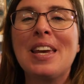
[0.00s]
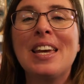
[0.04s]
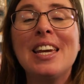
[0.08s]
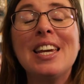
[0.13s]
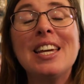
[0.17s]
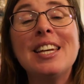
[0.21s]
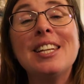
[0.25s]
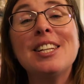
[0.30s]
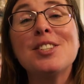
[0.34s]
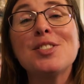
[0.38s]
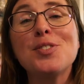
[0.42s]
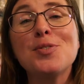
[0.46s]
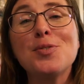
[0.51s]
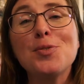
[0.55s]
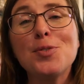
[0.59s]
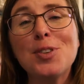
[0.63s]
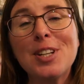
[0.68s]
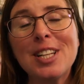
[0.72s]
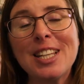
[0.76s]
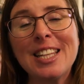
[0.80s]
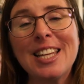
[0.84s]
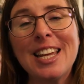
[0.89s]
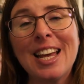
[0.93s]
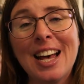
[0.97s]
It is
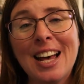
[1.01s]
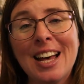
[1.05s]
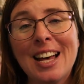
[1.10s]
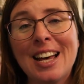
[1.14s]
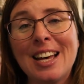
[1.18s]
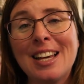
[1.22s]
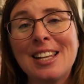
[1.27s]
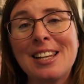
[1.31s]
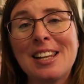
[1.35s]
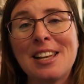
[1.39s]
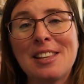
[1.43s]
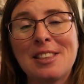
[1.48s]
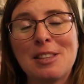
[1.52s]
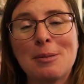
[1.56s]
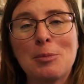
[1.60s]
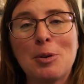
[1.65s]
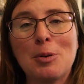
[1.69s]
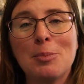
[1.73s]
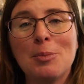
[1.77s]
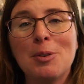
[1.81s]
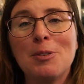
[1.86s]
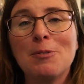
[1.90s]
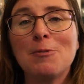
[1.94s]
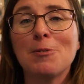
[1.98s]
really hard at the
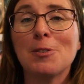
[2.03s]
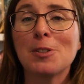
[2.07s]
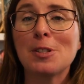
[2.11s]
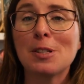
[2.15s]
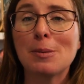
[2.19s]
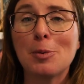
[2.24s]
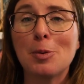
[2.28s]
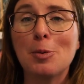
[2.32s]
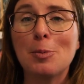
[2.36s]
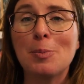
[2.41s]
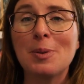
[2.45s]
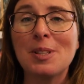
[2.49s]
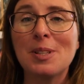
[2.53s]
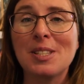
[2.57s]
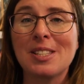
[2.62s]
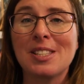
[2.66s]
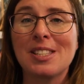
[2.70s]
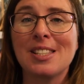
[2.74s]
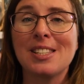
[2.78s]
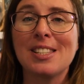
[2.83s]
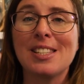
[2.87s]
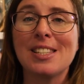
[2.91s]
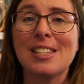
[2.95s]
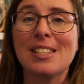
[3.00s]
moment for small
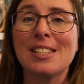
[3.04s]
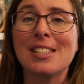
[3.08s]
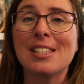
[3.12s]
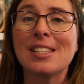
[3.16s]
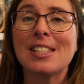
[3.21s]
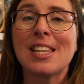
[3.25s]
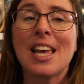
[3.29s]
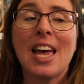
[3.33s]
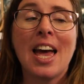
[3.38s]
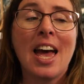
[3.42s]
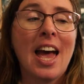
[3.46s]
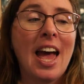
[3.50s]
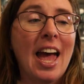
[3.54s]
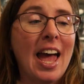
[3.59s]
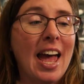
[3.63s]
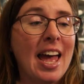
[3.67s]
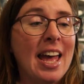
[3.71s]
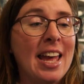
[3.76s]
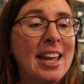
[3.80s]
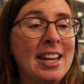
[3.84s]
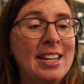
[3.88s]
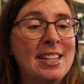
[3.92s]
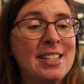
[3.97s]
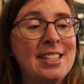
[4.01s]
businesses
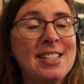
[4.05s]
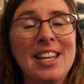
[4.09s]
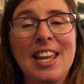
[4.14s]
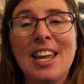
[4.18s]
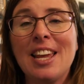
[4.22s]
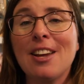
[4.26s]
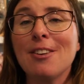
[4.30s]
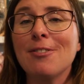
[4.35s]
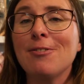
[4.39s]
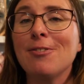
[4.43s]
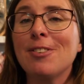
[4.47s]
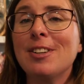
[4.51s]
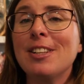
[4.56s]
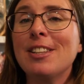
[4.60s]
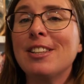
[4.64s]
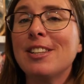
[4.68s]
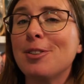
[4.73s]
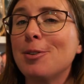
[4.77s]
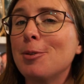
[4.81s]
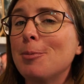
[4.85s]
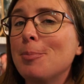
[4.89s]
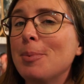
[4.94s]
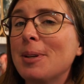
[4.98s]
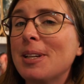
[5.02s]
and every
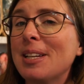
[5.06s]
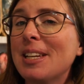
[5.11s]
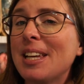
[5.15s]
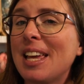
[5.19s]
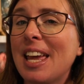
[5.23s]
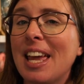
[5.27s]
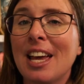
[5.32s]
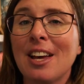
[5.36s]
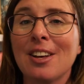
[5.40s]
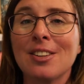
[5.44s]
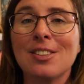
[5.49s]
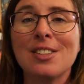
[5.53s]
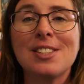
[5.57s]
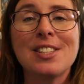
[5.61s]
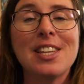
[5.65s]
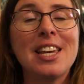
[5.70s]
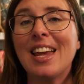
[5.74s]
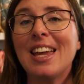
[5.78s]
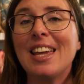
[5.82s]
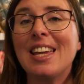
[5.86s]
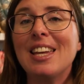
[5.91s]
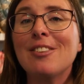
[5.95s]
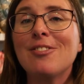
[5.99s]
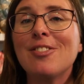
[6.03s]
little bit counts.
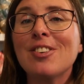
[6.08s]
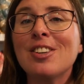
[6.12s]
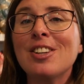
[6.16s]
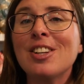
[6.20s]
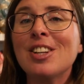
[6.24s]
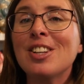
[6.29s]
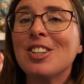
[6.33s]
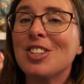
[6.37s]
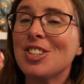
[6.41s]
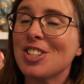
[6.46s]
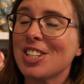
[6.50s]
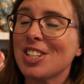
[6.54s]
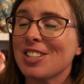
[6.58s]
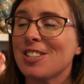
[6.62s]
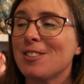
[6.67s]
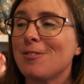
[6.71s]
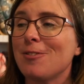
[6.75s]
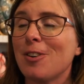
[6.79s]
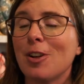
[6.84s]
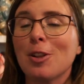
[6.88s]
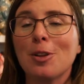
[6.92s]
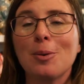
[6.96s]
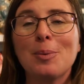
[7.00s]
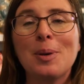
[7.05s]
Even just
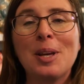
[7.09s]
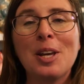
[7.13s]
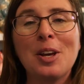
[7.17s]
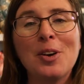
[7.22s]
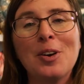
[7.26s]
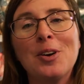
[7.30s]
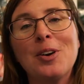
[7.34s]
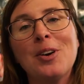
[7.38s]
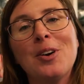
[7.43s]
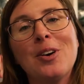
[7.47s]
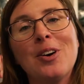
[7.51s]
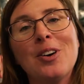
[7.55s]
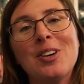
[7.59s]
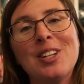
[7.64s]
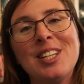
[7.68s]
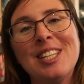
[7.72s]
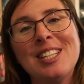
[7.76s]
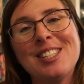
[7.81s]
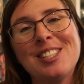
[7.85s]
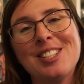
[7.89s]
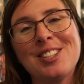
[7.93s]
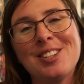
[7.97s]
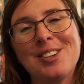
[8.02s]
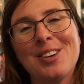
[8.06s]
following her on
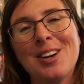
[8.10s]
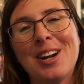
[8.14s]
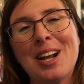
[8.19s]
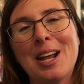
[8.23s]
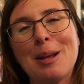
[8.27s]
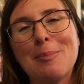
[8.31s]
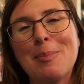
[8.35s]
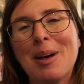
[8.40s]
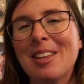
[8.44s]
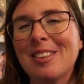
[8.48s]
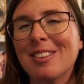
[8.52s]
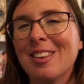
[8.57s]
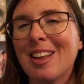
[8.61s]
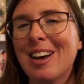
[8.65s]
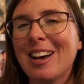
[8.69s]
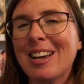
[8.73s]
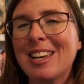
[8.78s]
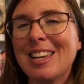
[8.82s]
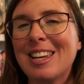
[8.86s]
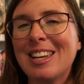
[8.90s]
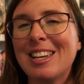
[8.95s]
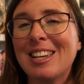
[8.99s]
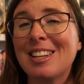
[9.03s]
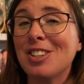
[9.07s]
Instagram and
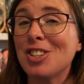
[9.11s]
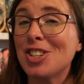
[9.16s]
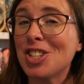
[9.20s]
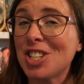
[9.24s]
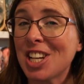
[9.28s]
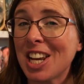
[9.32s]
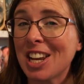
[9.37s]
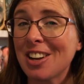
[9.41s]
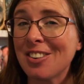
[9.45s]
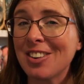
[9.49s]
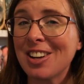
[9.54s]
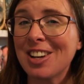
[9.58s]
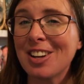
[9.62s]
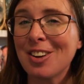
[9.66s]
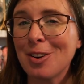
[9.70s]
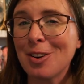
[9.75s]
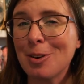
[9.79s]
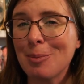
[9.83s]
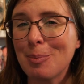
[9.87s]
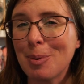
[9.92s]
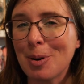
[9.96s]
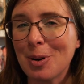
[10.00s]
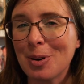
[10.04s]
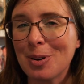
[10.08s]
liking and sharing
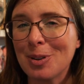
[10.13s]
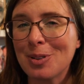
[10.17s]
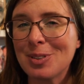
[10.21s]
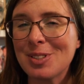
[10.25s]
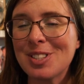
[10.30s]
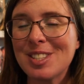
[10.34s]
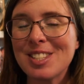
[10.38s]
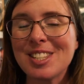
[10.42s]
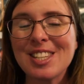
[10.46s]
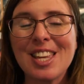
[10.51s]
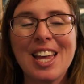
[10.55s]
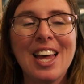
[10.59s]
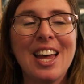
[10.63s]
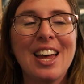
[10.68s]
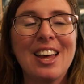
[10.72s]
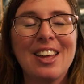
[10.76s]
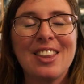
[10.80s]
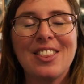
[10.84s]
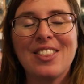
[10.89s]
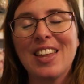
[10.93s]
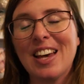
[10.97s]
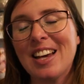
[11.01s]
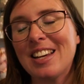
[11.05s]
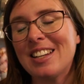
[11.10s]
her posts,
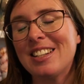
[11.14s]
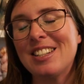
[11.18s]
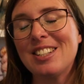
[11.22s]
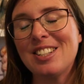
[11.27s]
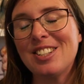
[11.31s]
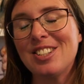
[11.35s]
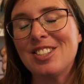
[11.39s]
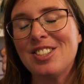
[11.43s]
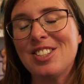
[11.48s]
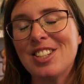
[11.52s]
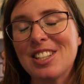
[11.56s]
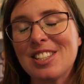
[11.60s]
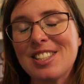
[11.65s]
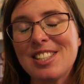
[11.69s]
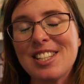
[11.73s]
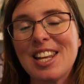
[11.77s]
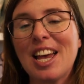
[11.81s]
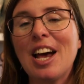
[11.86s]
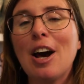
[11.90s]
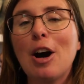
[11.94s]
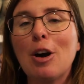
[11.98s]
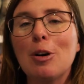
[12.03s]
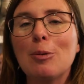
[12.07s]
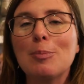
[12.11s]
that just
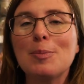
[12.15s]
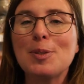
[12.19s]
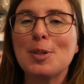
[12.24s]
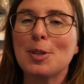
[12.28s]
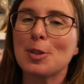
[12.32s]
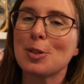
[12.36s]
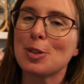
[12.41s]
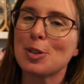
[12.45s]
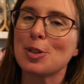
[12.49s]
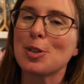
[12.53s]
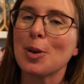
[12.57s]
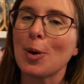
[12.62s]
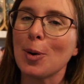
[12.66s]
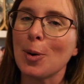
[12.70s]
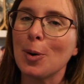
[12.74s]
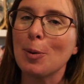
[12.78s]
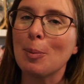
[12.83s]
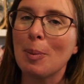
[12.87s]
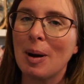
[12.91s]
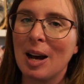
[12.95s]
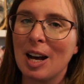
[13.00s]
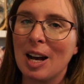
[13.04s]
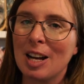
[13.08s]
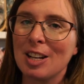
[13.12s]
helps so
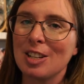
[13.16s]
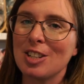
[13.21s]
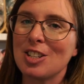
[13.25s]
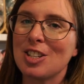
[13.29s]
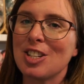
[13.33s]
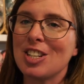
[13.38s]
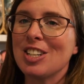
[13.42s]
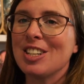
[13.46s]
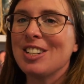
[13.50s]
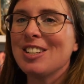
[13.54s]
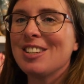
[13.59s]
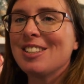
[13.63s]
much.